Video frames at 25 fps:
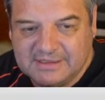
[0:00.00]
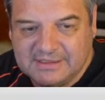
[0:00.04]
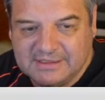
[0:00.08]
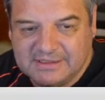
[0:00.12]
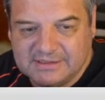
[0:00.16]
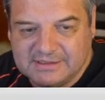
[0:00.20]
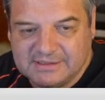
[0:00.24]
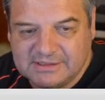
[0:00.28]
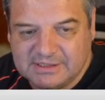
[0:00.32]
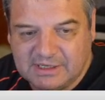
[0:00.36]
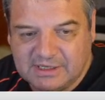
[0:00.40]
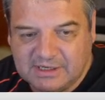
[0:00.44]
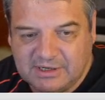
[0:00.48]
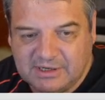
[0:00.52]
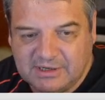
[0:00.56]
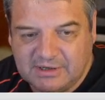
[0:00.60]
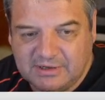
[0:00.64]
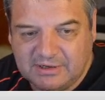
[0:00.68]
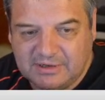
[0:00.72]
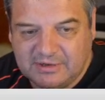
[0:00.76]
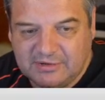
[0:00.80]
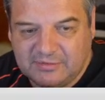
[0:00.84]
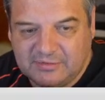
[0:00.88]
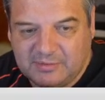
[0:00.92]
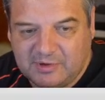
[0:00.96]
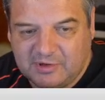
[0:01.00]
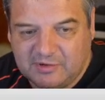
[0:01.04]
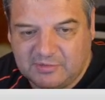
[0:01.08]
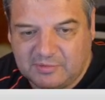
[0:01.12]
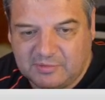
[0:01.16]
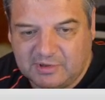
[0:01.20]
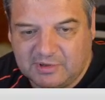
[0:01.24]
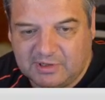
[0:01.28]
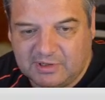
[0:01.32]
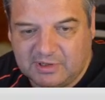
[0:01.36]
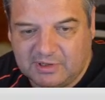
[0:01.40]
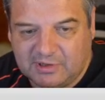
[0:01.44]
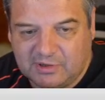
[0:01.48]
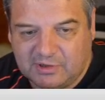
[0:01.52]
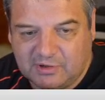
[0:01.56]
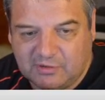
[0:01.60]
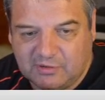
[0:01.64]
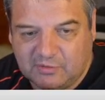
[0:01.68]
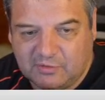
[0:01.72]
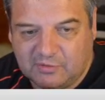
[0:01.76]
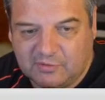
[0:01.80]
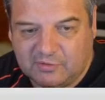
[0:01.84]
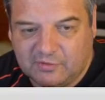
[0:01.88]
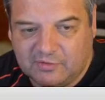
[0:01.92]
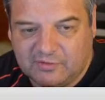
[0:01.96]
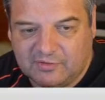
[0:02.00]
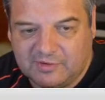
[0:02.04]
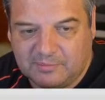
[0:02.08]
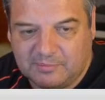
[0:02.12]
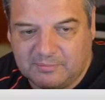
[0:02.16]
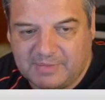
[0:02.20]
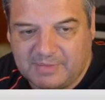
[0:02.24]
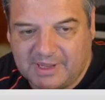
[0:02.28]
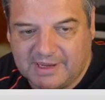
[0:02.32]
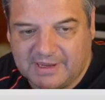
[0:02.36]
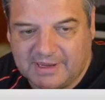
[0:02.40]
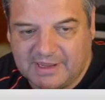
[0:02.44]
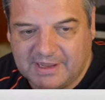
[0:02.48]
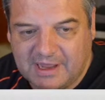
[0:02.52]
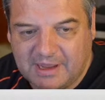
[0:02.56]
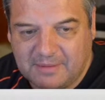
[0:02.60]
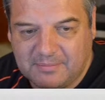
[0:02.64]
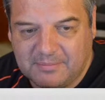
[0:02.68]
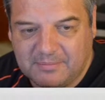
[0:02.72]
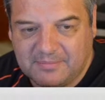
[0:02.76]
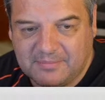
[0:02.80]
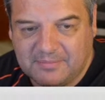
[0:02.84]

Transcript: so it's possible it will zip back up.